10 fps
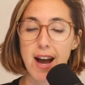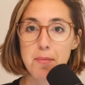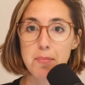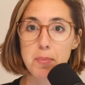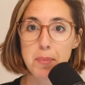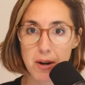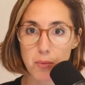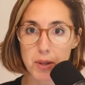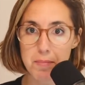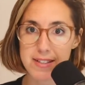prepare
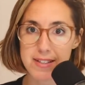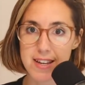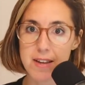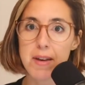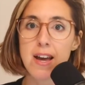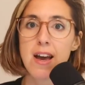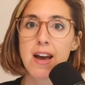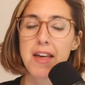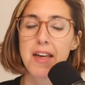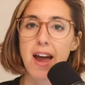with my team
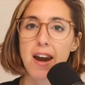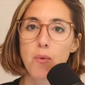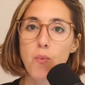that